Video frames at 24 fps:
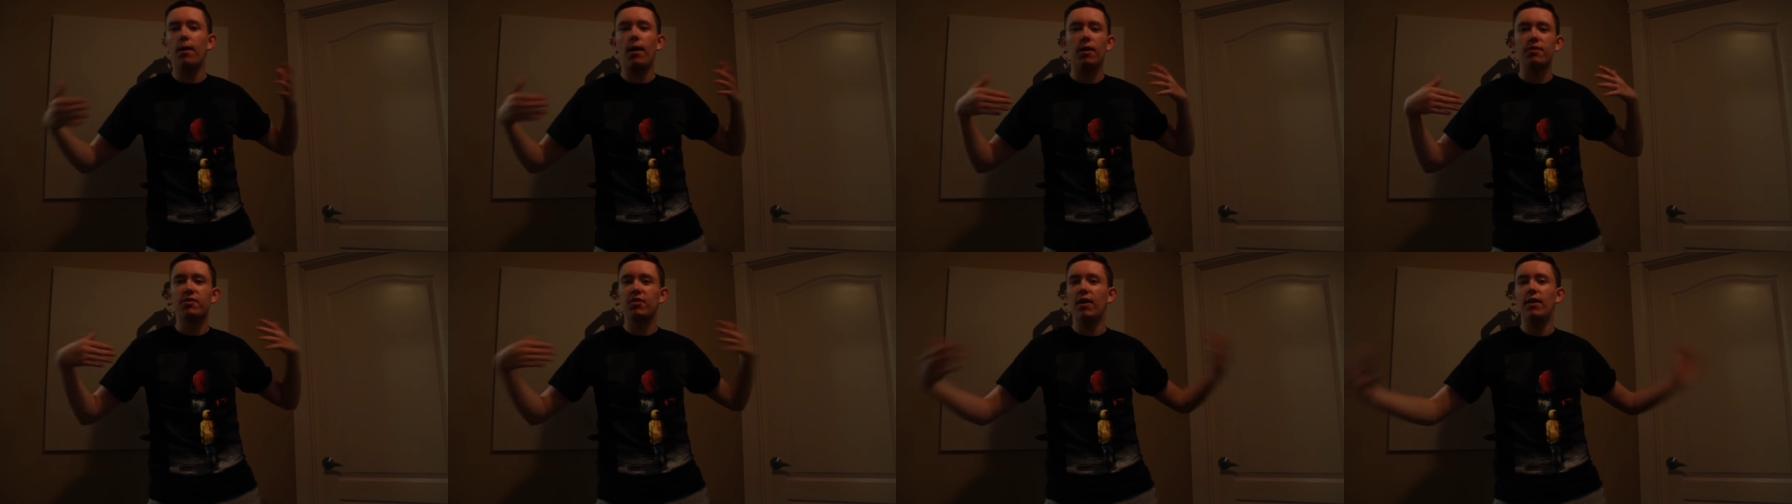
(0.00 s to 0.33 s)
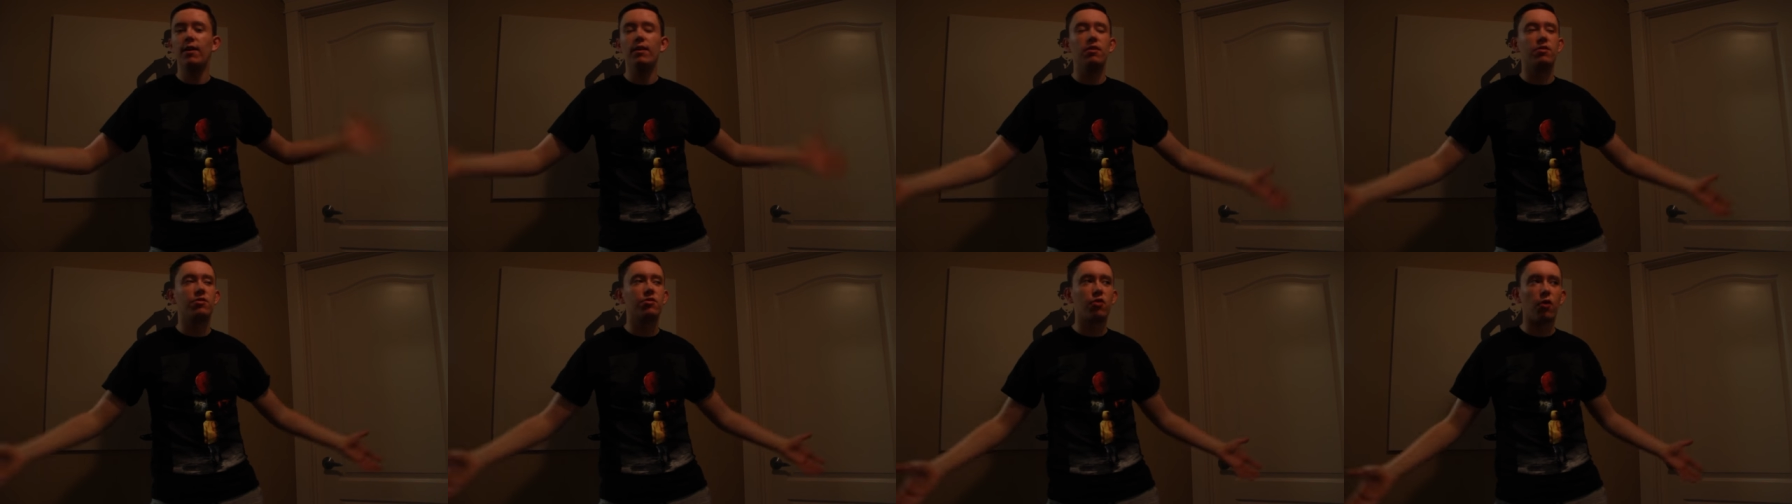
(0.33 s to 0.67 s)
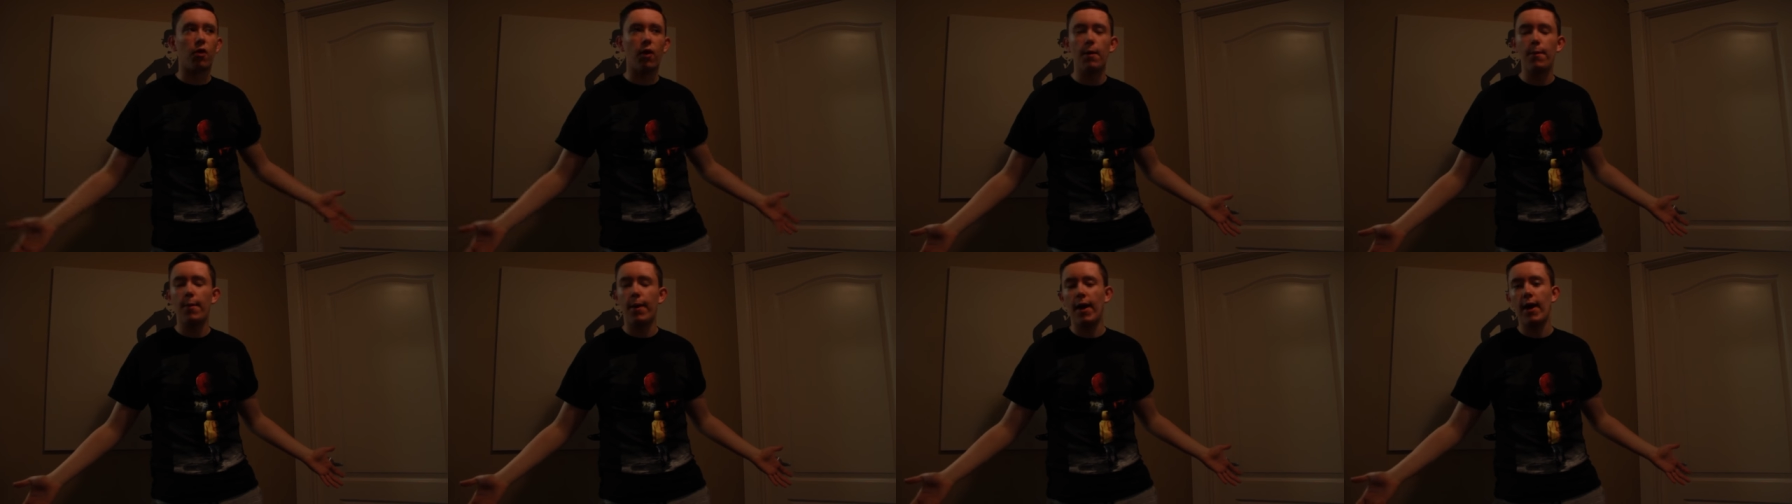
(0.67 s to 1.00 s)
I'll tell you the
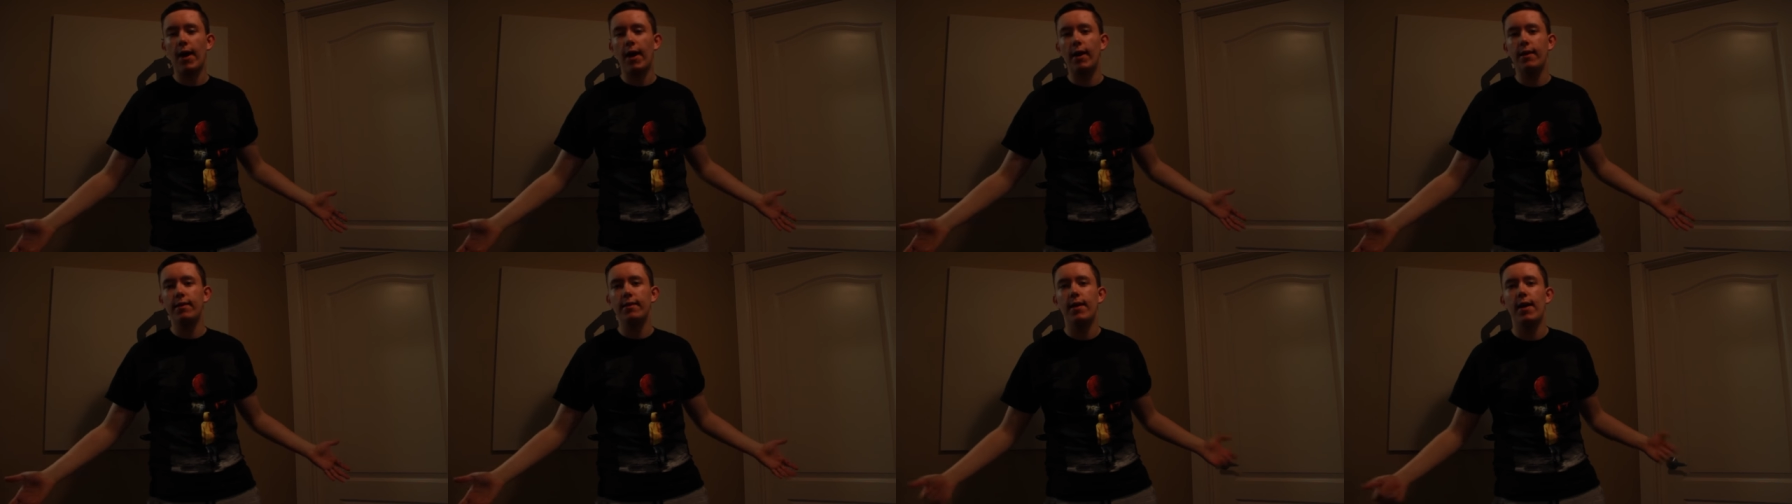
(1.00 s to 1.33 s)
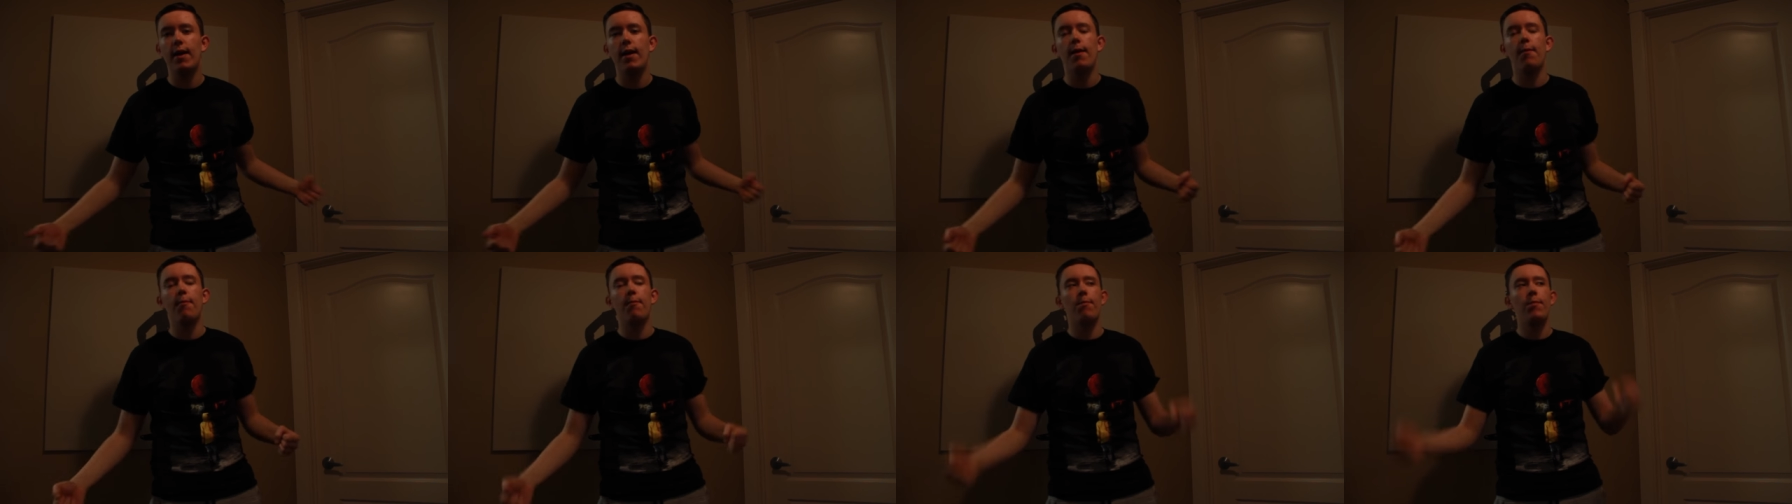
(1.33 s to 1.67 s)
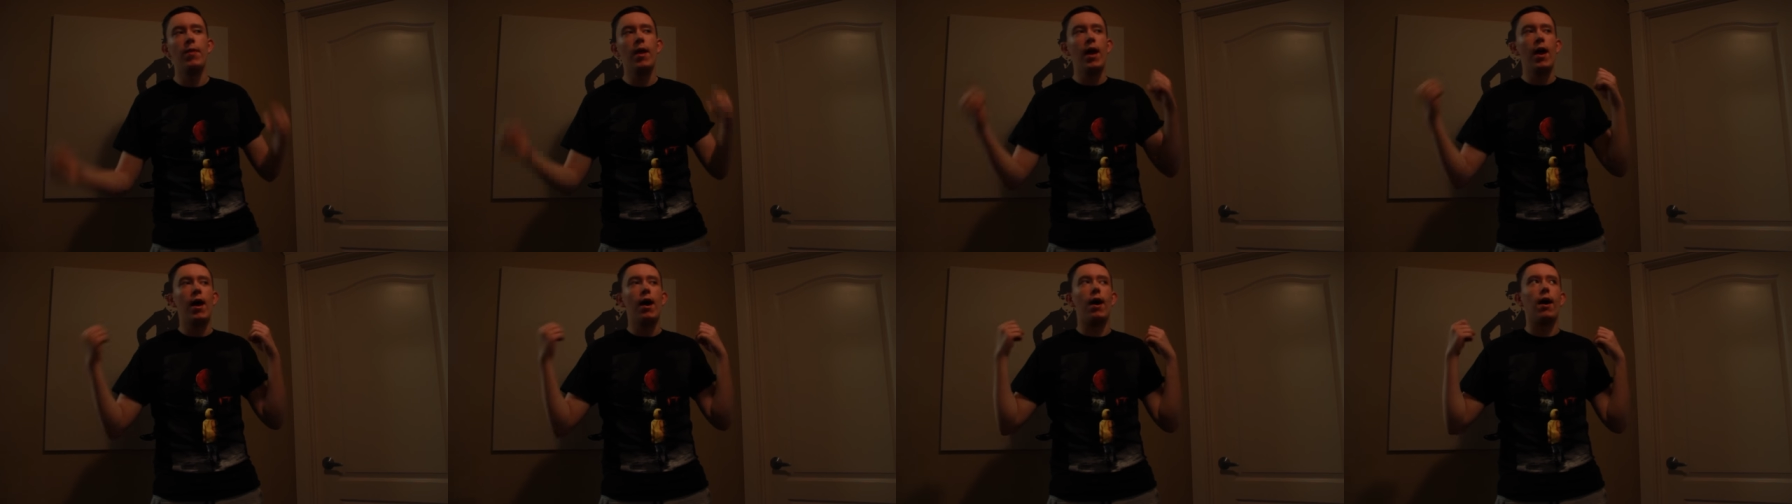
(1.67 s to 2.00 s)
story behind them,